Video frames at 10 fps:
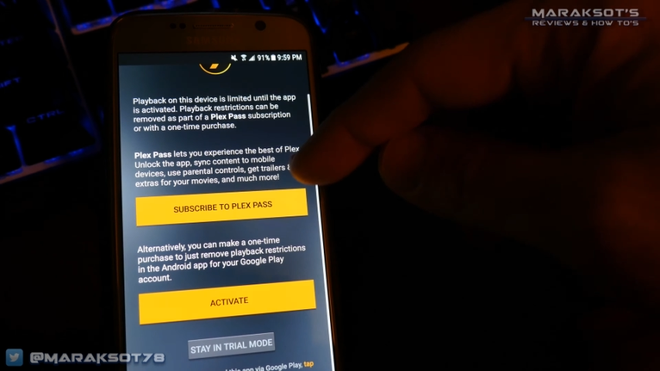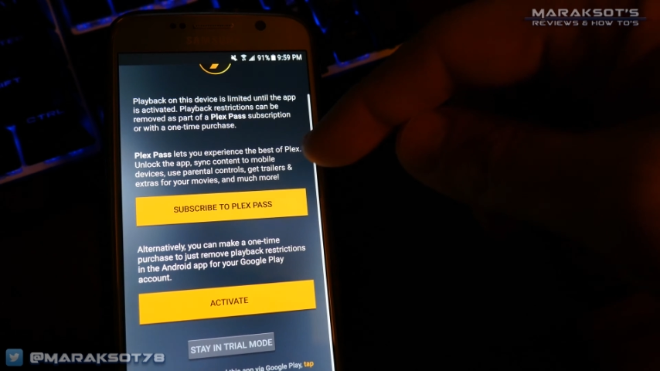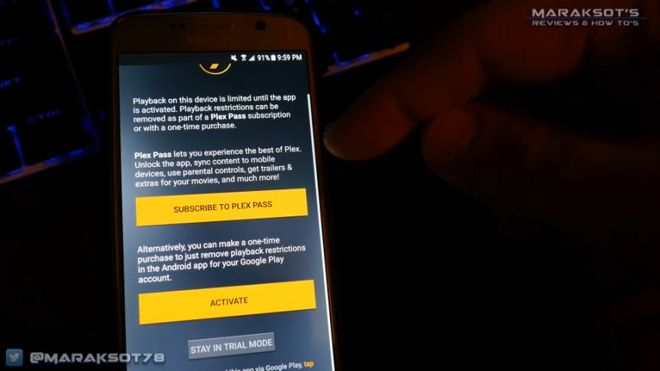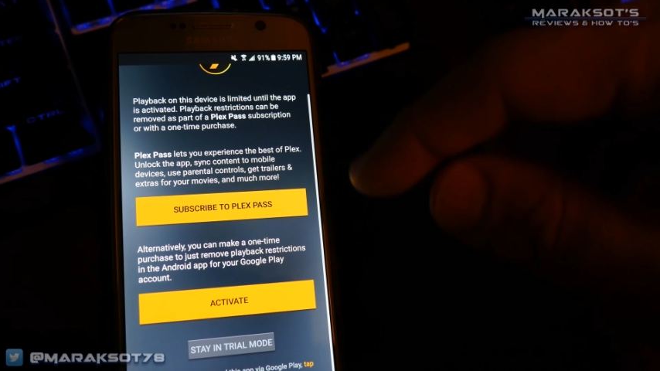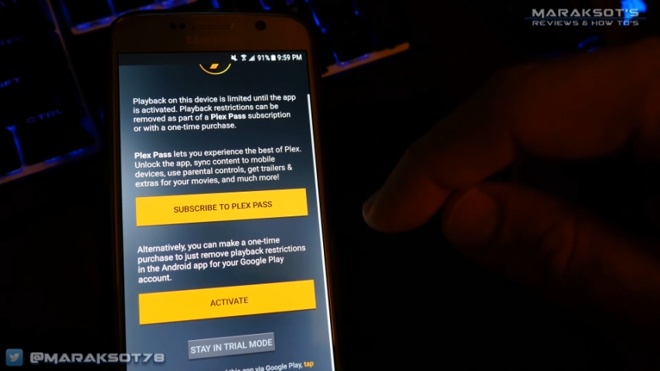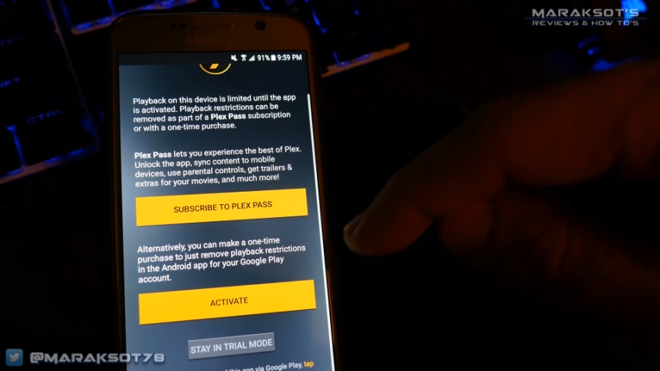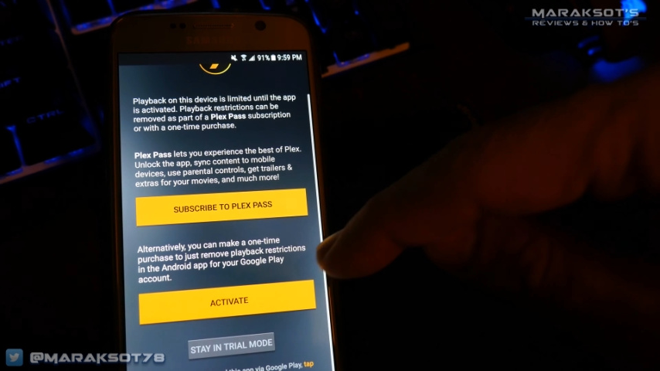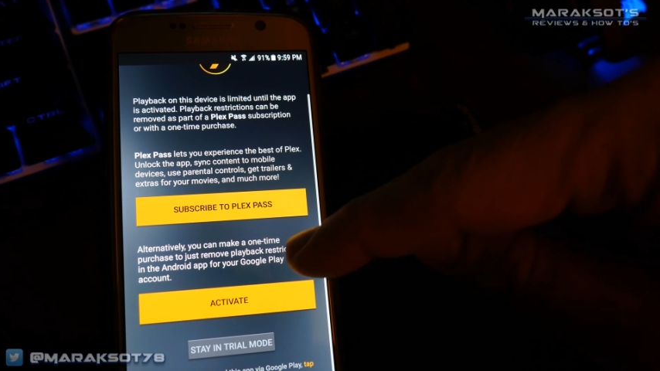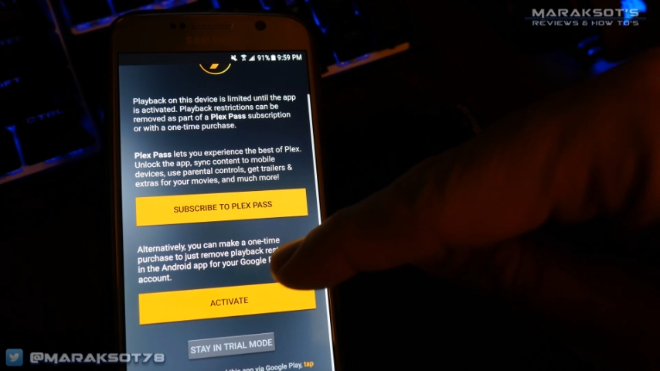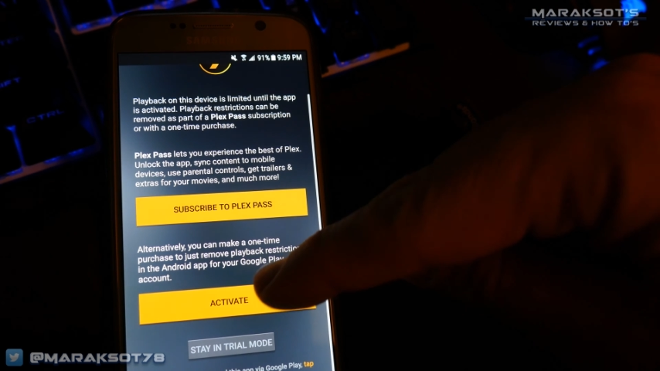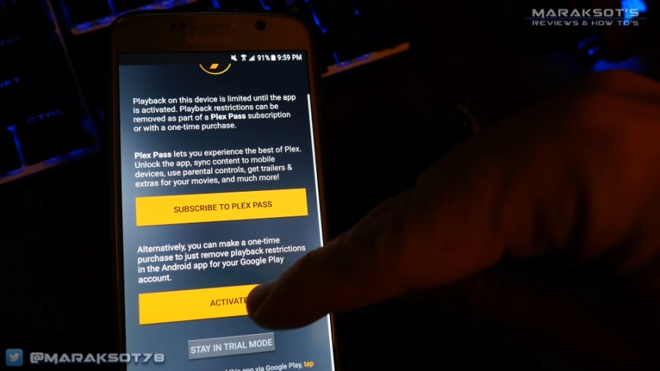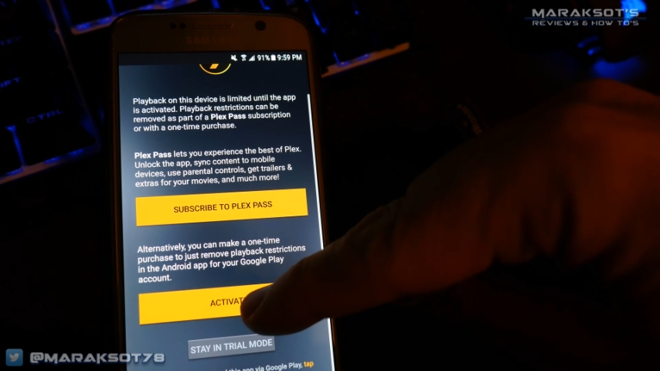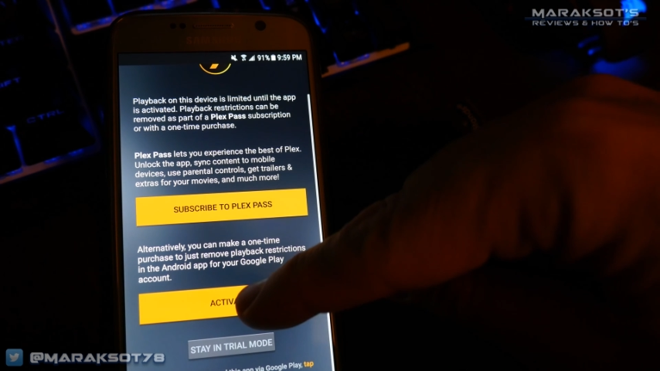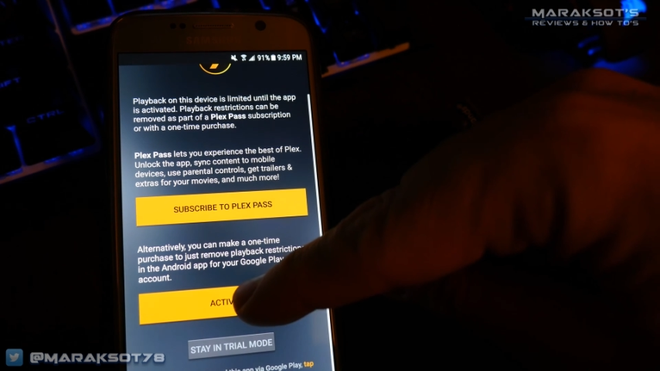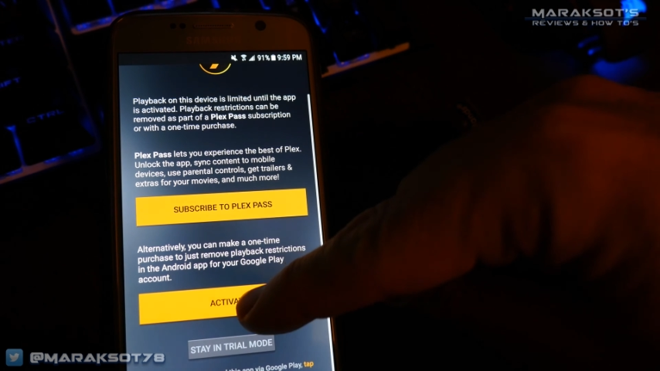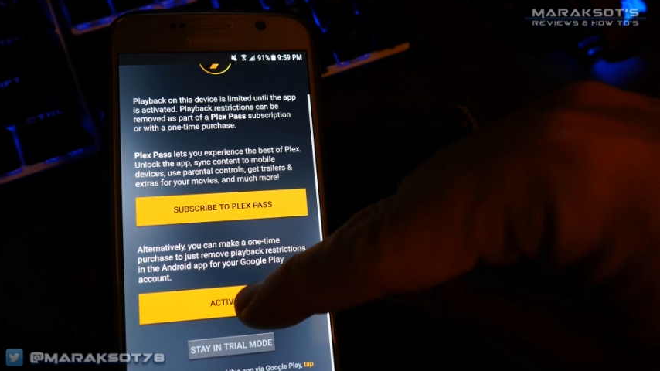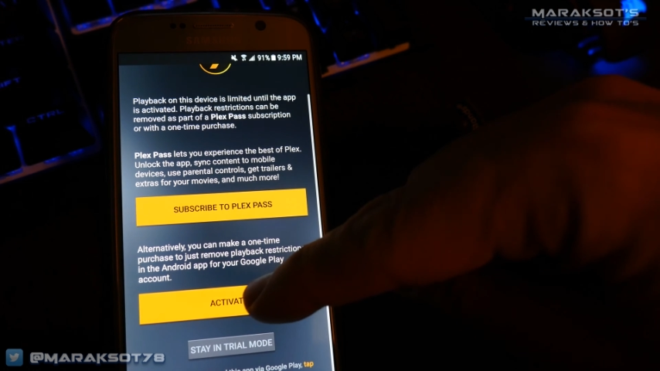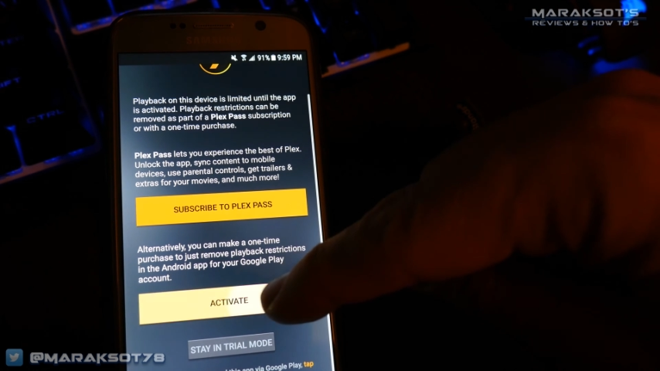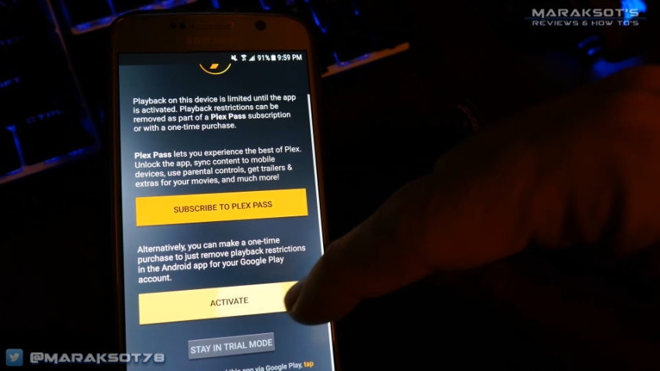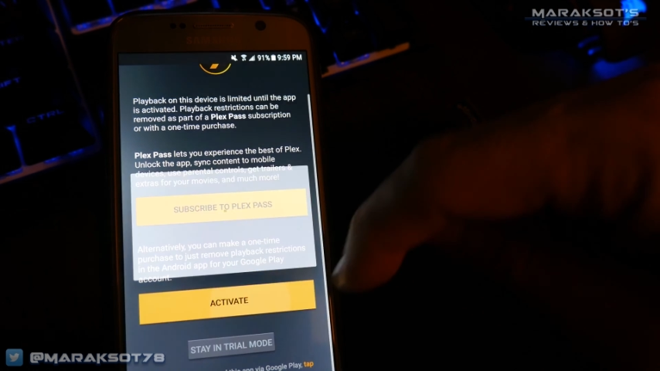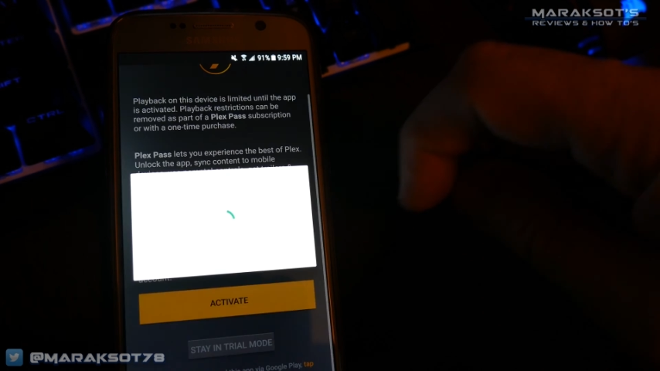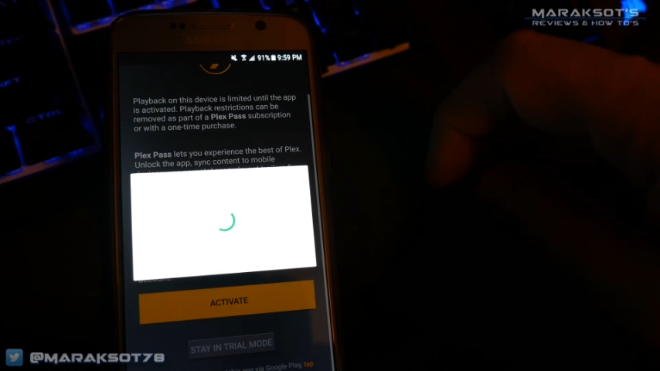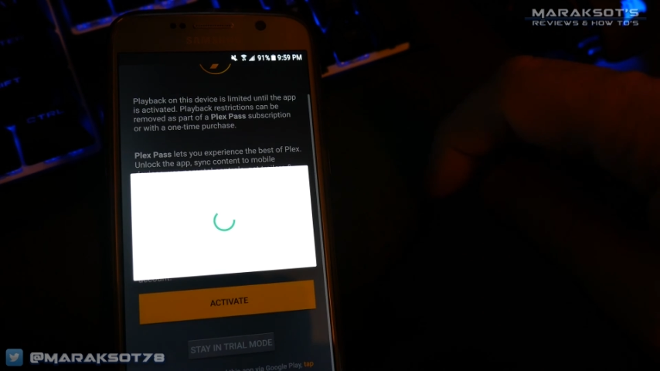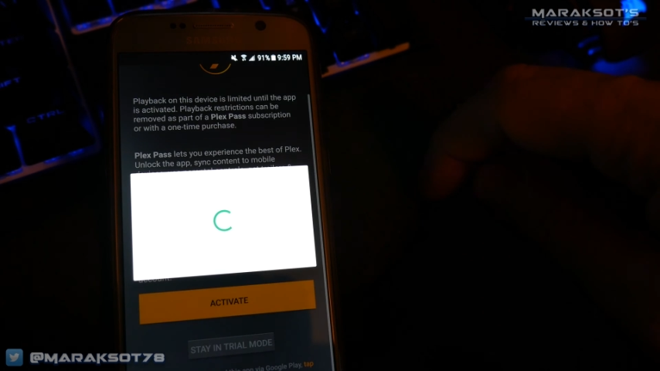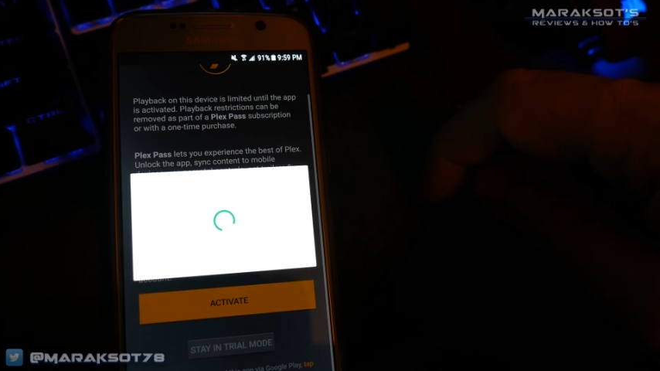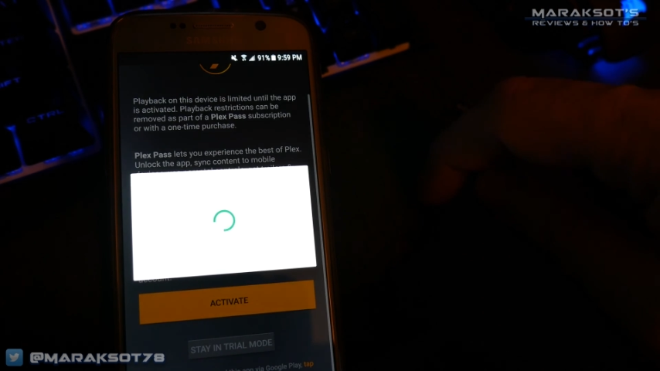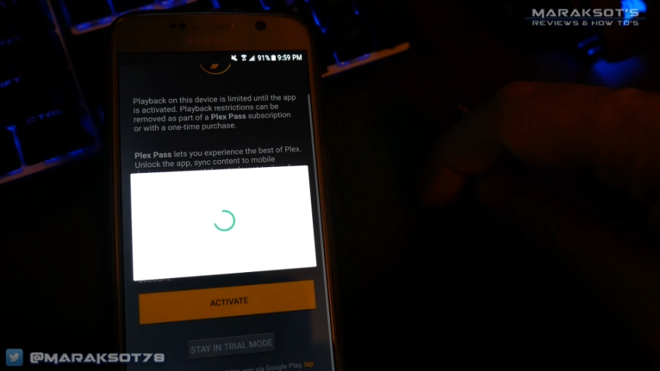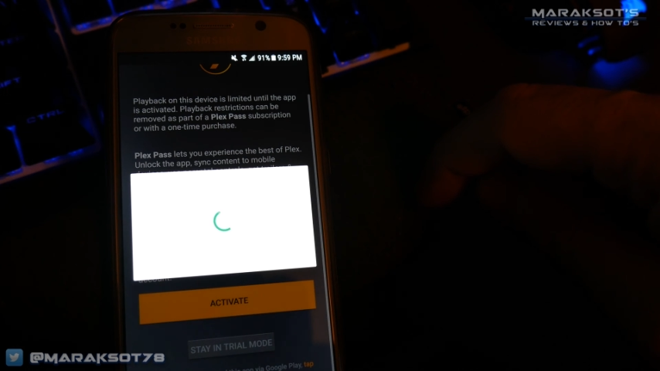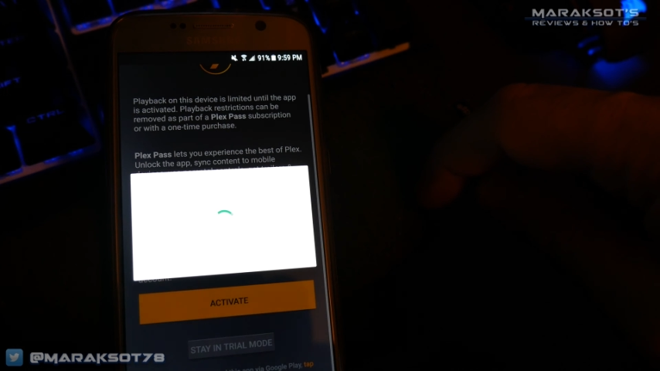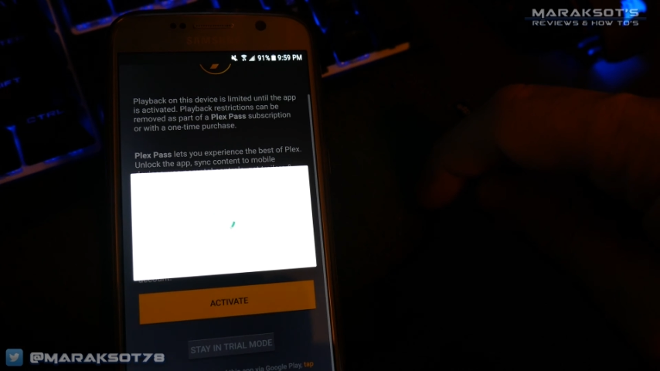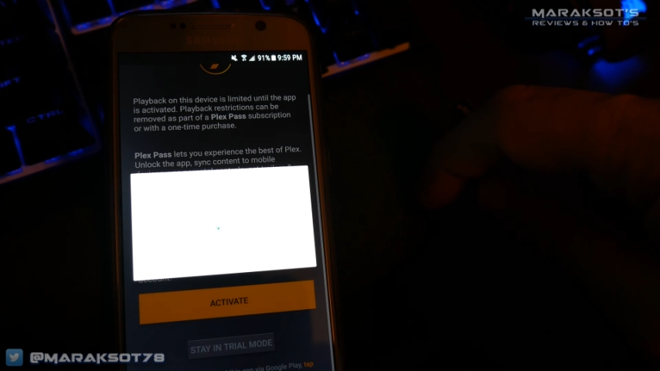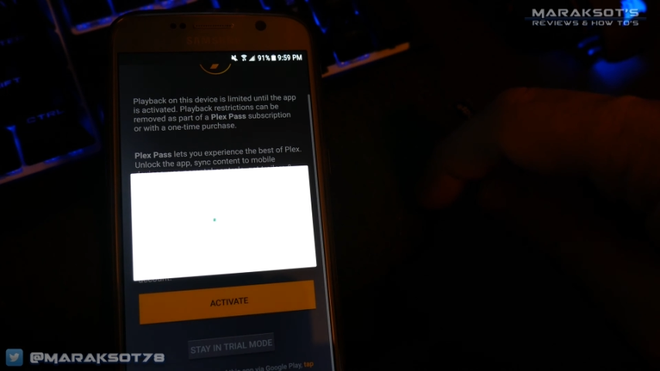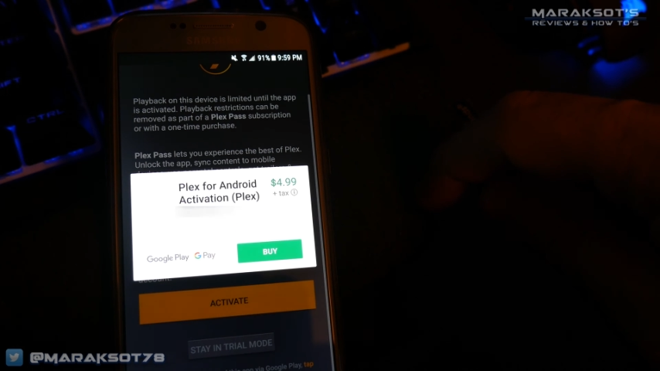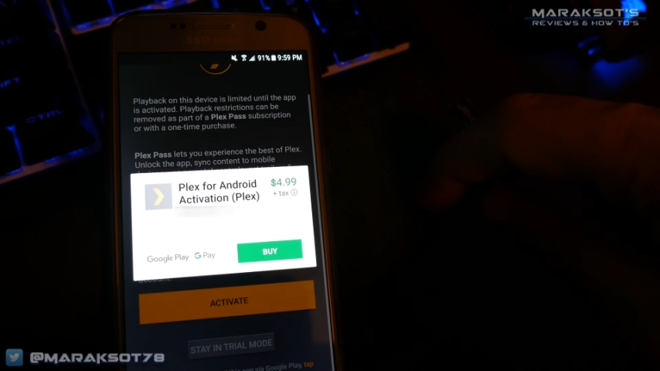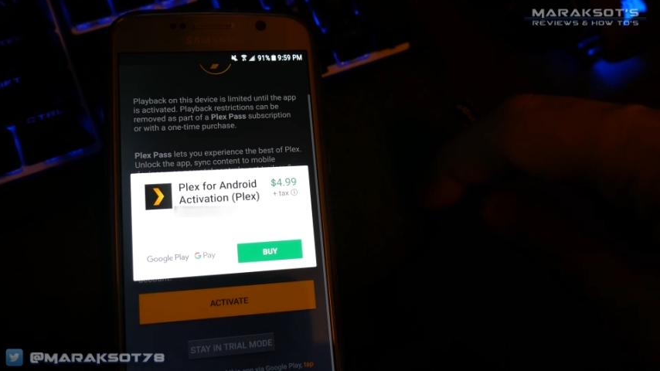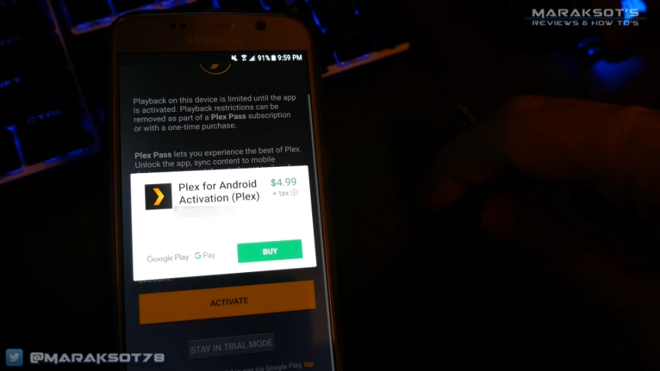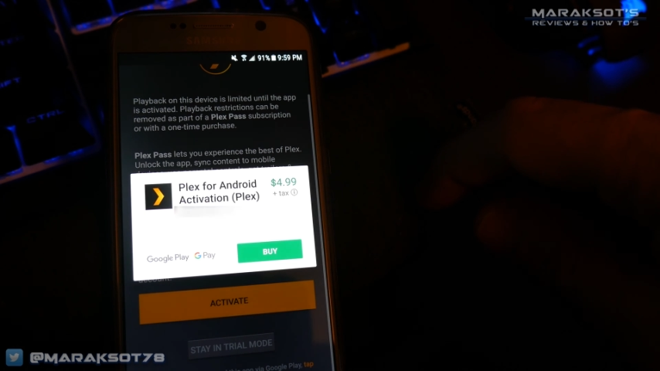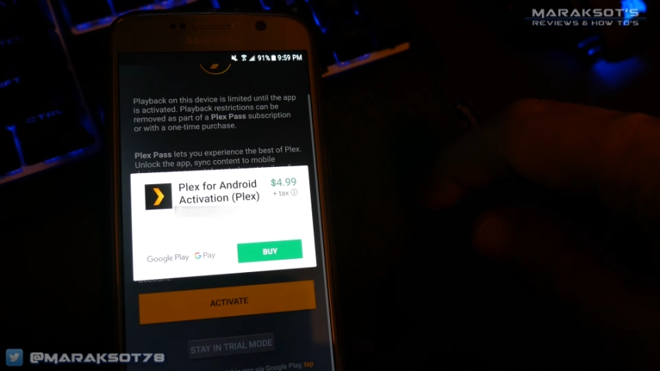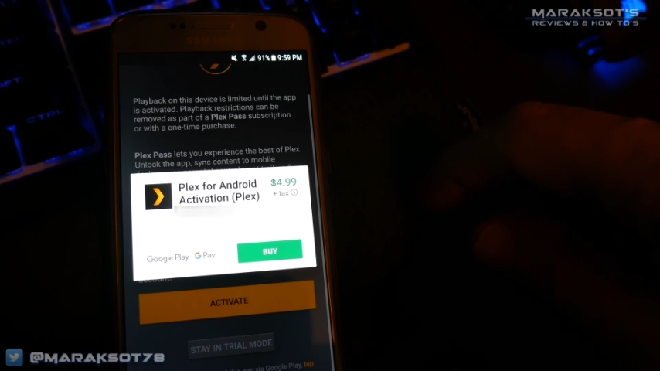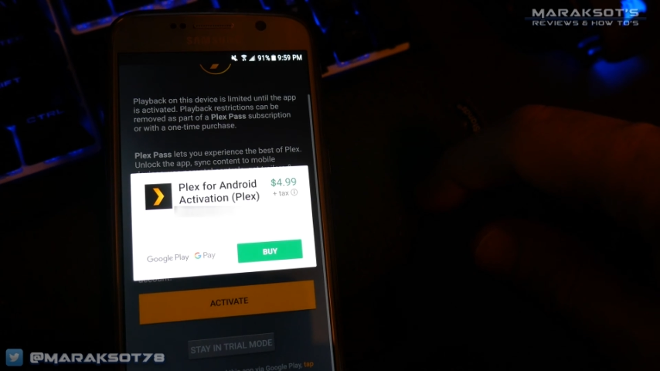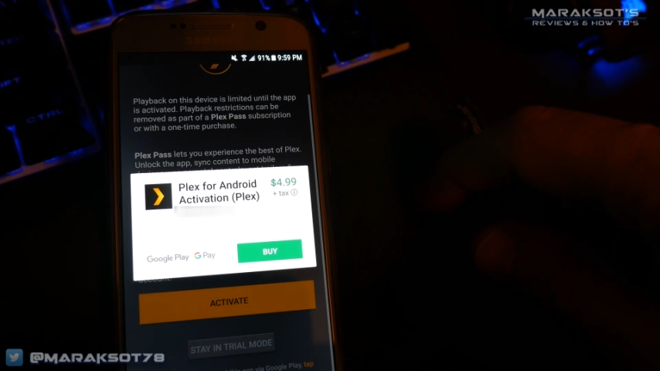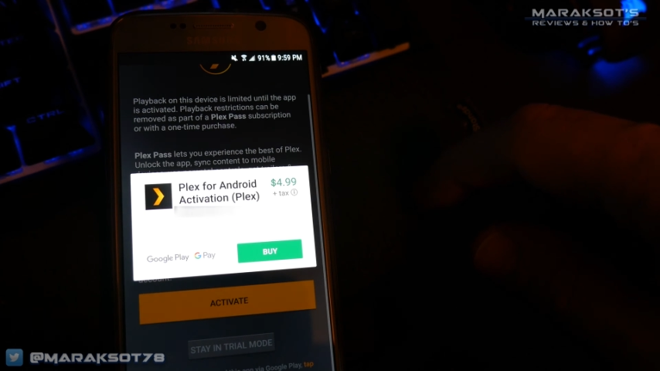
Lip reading: [unreadable: no face in view]